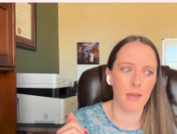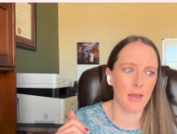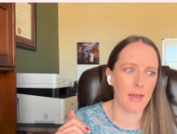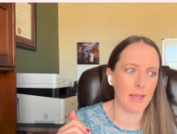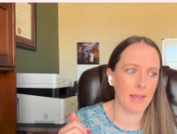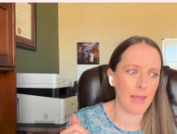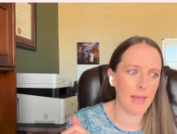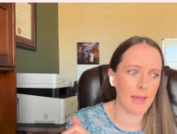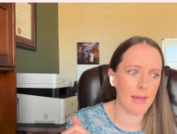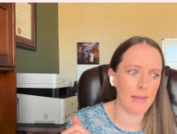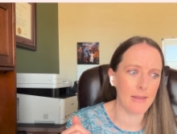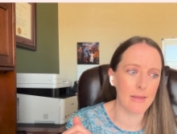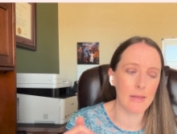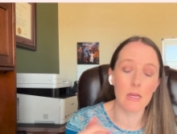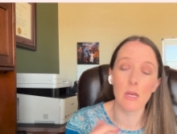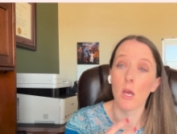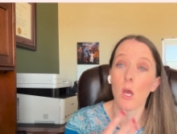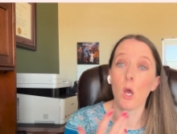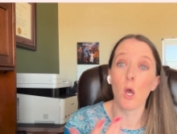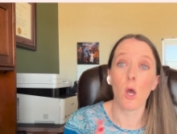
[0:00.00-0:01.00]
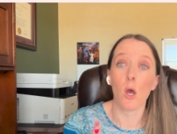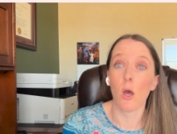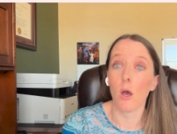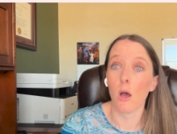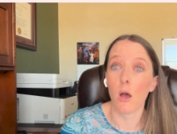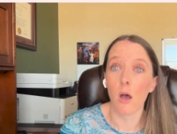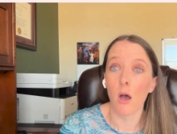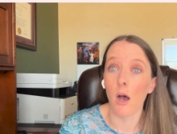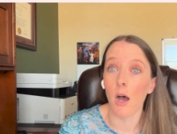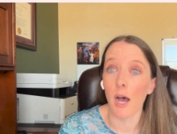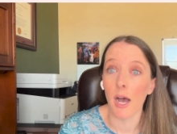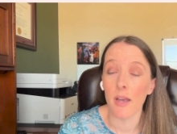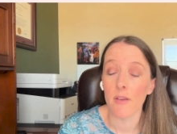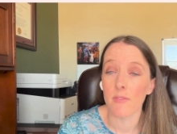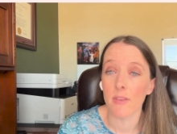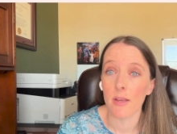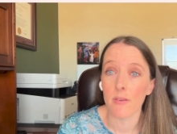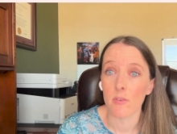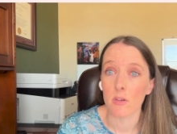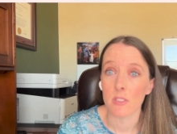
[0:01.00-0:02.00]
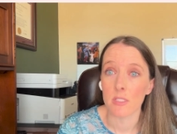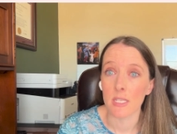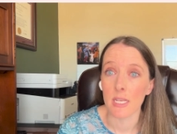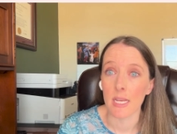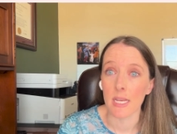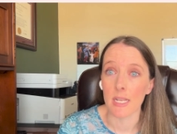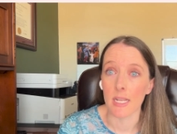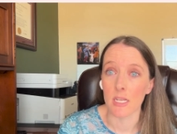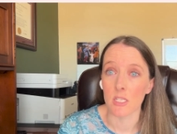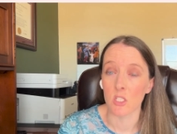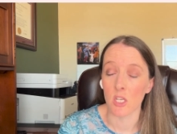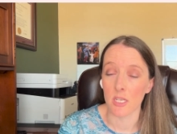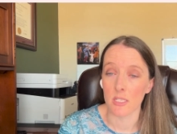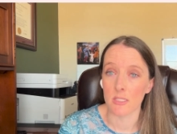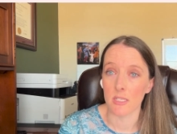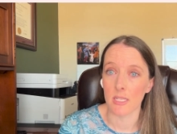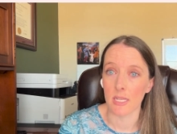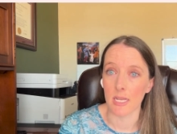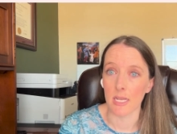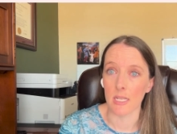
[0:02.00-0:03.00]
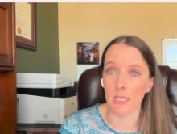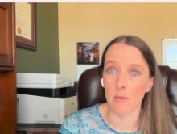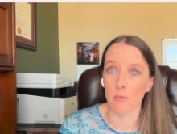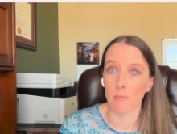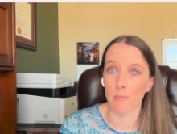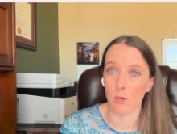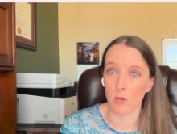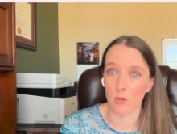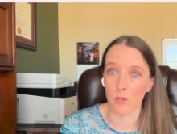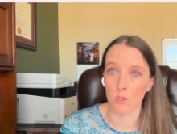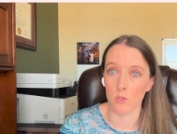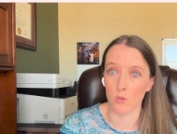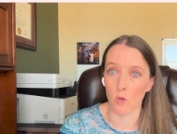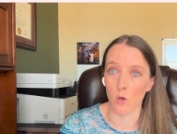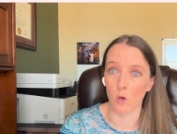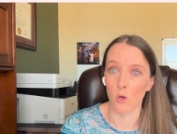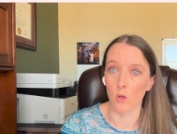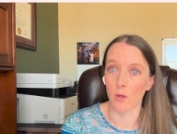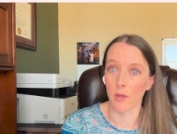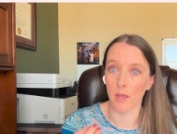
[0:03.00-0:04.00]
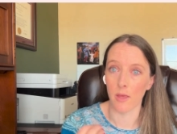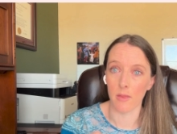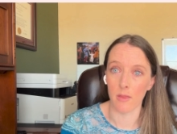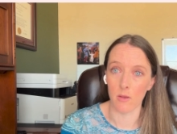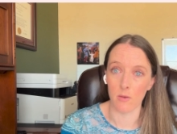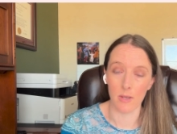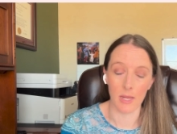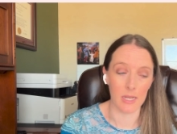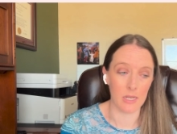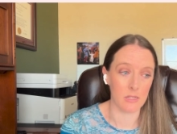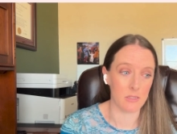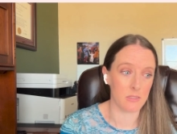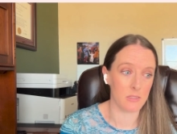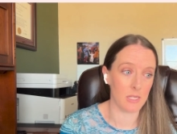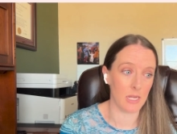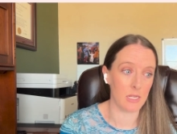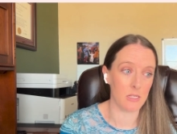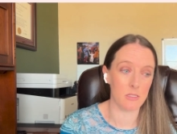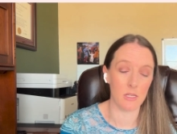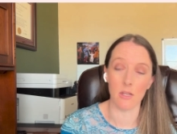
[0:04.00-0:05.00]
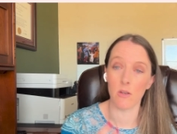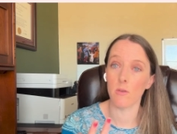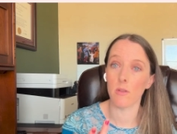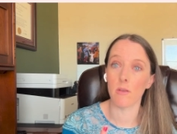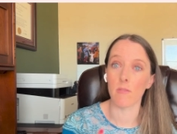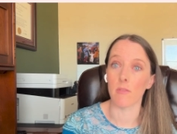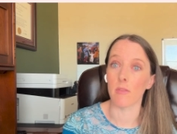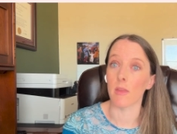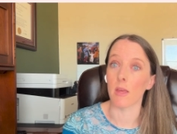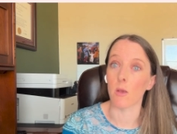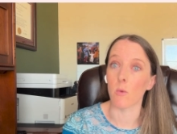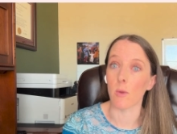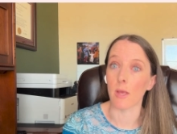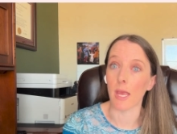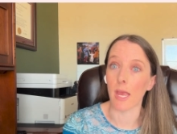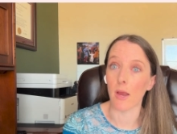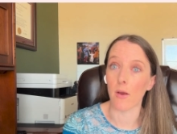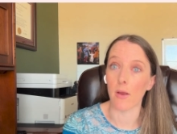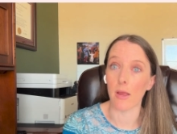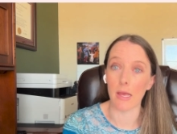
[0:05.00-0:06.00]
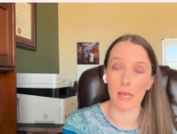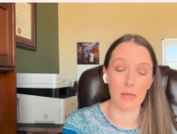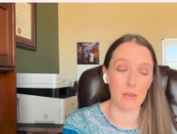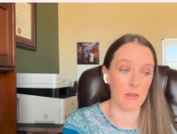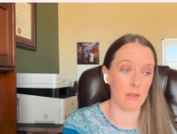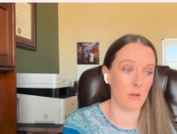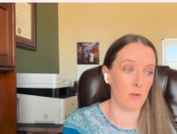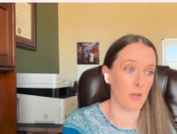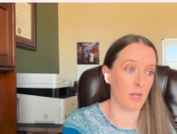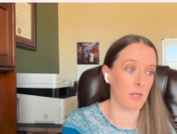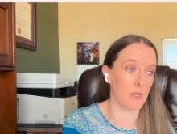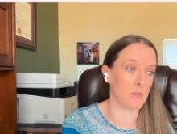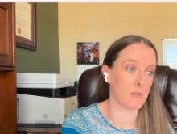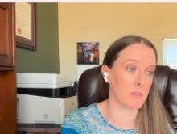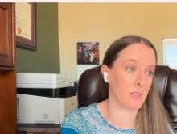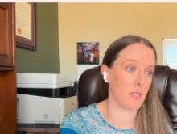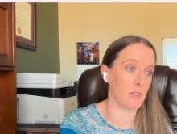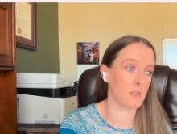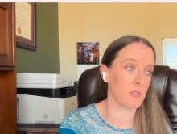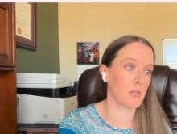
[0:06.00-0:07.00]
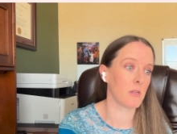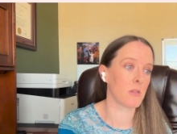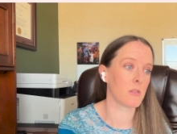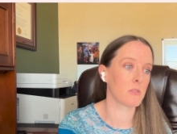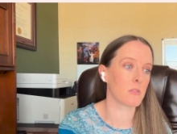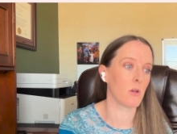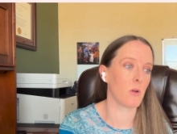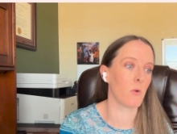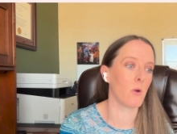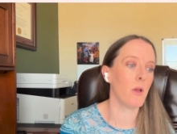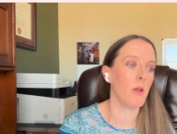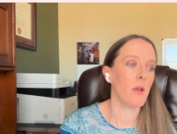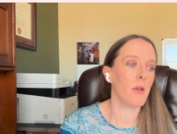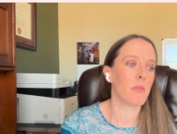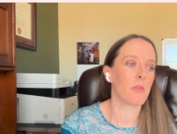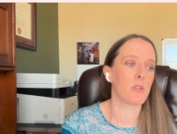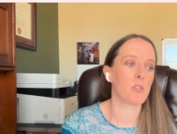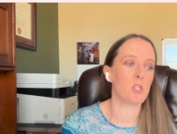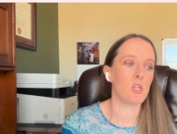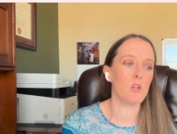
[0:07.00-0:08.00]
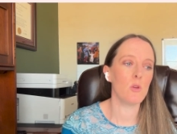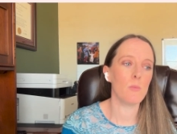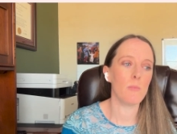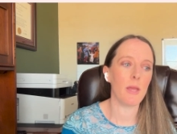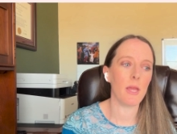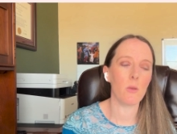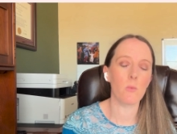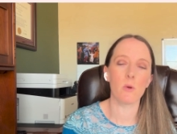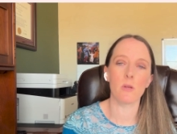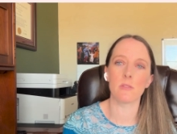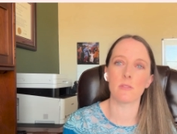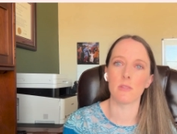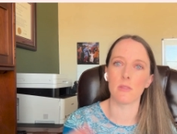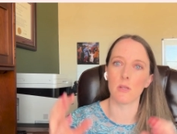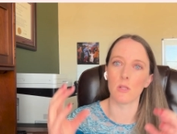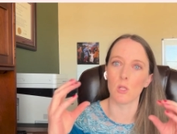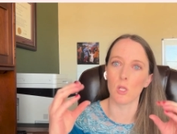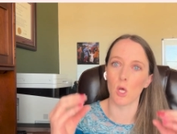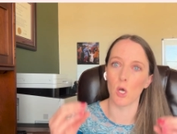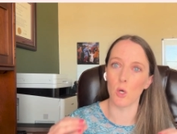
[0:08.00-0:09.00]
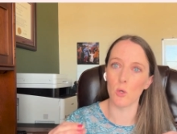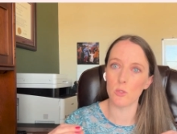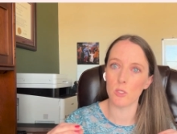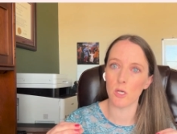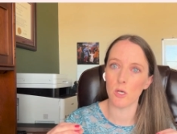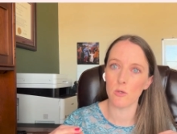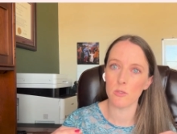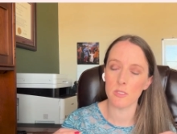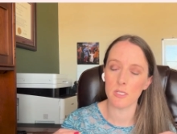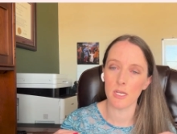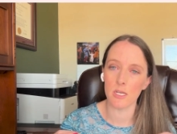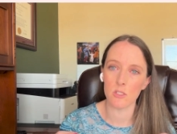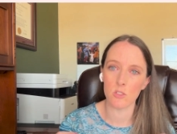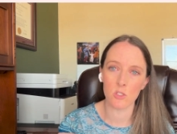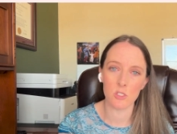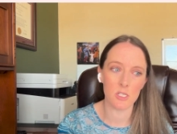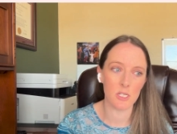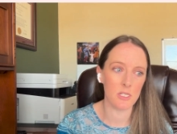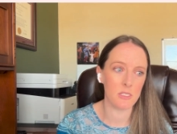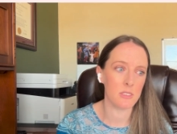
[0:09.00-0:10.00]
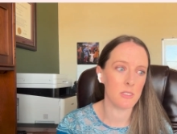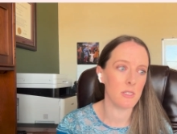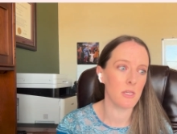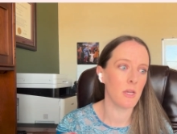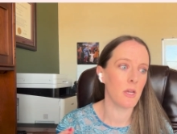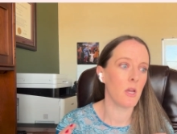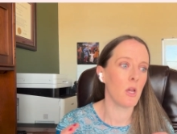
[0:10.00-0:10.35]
Again, I've never seen a gestadine birth control in the United States. I don't even think we carry it in the United States. So the two main ones in the low dose estrogens